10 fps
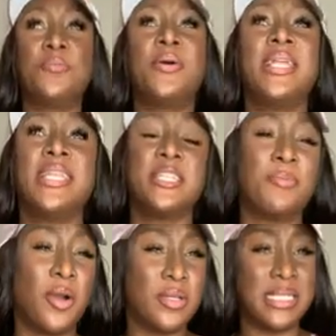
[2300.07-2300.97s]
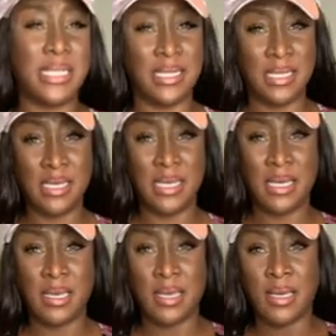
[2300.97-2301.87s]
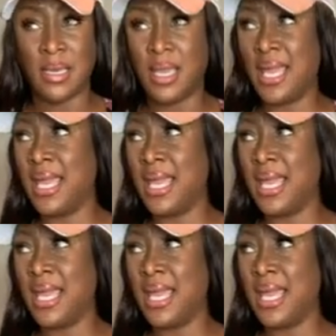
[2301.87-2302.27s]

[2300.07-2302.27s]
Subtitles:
putting this person